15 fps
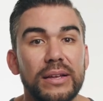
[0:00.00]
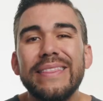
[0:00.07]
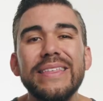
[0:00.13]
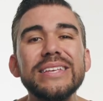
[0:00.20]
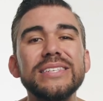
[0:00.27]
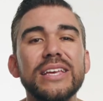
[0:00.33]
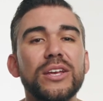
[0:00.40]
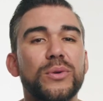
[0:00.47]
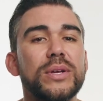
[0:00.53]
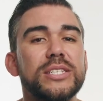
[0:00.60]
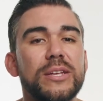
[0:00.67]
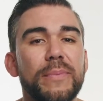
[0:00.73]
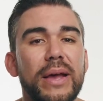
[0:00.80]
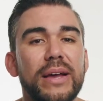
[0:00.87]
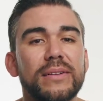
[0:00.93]
This increased
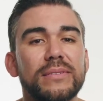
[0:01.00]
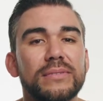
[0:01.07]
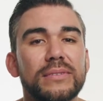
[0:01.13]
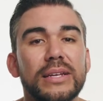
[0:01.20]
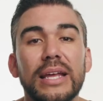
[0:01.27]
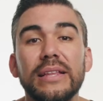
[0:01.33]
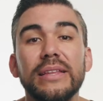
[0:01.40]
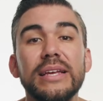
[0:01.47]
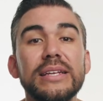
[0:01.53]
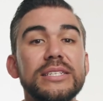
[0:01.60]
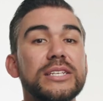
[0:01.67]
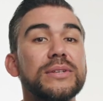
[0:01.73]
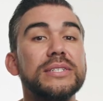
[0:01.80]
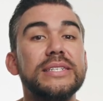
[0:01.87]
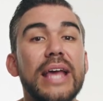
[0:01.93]
demand can lead
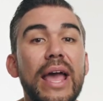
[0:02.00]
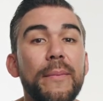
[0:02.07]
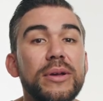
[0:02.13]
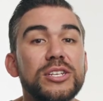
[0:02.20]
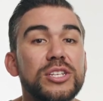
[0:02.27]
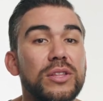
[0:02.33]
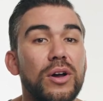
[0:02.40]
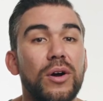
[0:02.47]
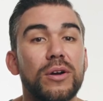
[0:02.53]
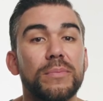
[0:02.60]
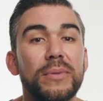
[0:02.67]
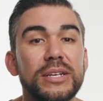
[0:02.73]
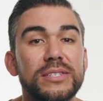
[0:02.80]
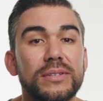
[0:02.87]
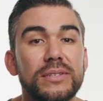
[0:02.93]
to damage to the heart
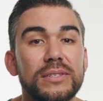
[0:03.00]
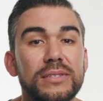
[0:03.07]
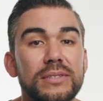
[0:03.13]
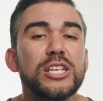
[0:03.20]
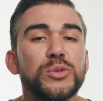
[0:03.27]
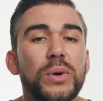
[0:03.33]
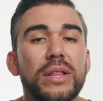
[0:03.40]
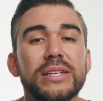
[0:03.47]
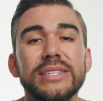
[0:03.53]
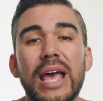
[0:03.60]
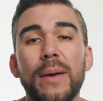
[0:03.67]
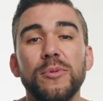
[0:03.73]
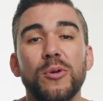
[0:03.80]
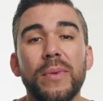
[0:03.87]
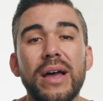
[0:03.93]
muscles as well as
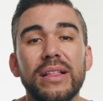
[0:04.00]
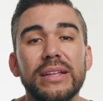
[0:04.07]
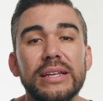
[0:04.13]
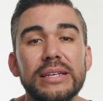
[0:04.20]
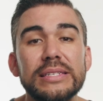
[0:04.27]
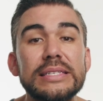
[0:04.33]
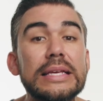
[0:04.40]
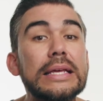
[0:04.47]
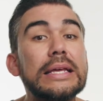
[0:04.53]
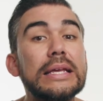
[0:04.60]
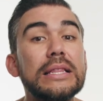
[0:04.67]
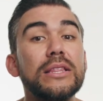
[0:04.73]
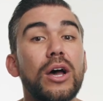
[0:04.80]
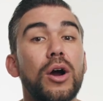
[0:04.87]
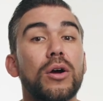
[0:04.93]
abnormalities
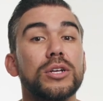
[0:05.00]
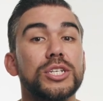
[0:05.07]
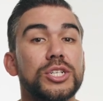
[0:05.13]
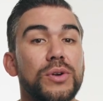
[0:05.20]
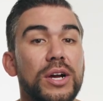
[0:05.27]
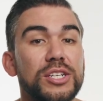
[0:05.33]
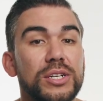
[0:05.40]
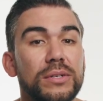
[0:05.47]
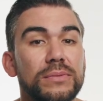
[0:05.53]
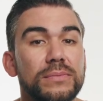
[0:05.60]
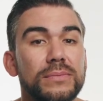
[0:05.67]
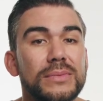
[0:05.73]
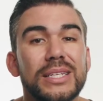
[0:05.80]
in the heart structure